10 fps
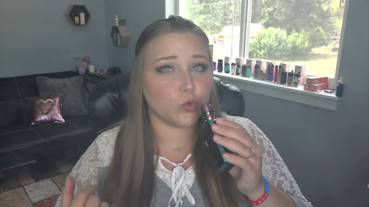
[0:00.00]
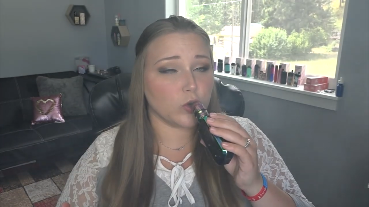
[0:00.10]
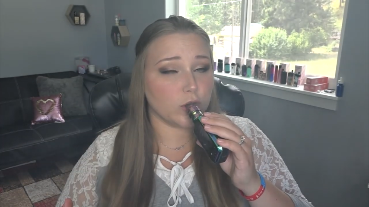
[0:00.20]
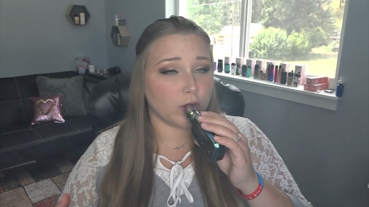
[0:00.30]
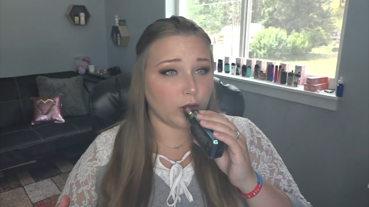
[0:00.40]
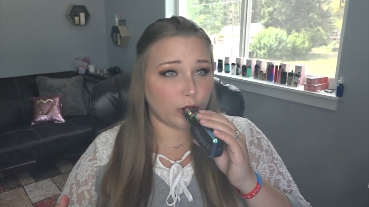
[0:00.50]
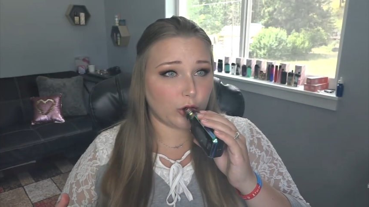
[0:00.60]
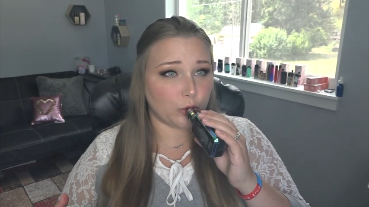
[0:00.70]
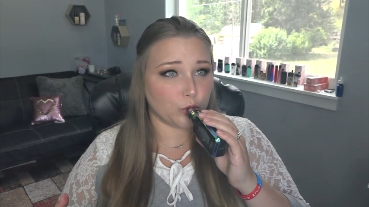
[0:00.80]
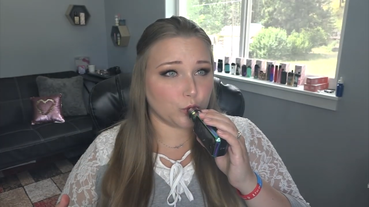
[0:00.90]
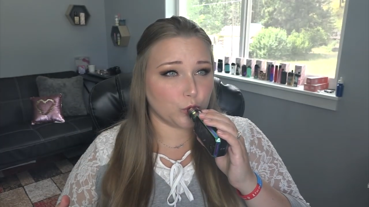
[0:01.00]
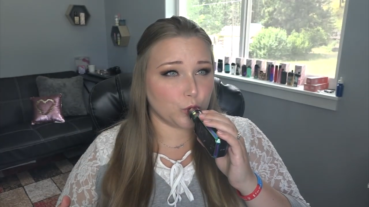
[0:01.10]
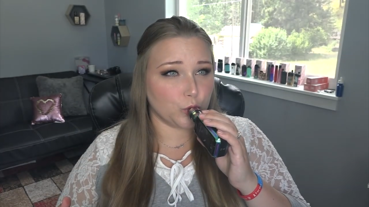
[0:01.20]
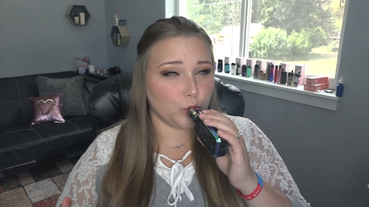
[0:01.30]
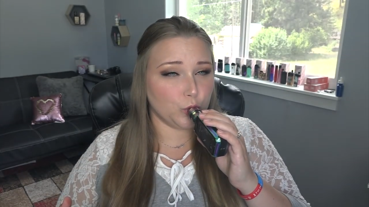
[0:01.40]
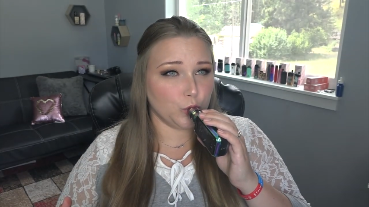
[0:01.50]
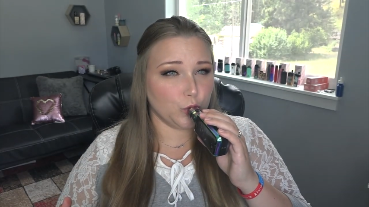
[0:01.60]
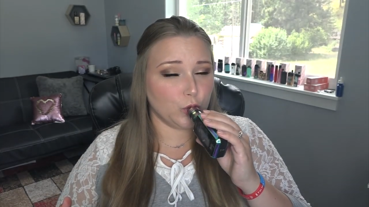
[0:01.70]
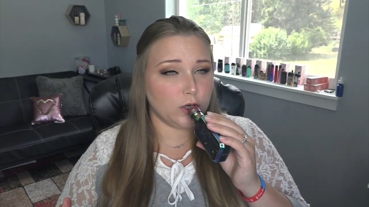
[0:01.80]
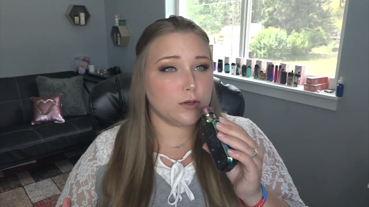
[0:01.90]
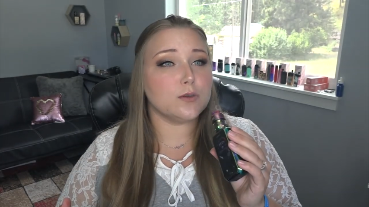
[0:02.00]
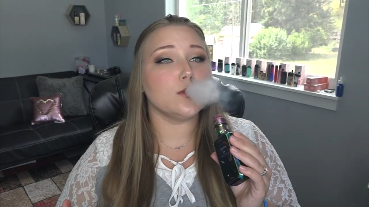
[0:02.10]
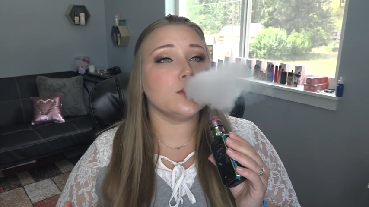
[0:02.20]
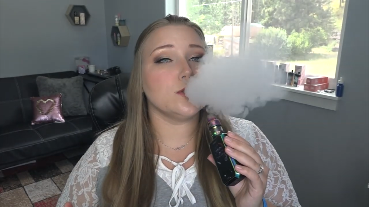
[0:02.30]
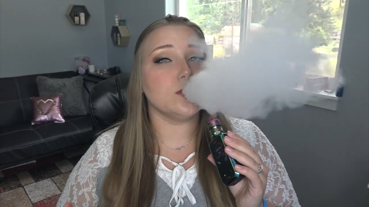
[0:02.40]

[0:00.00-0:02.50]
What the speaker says: No one is speaking in this clip.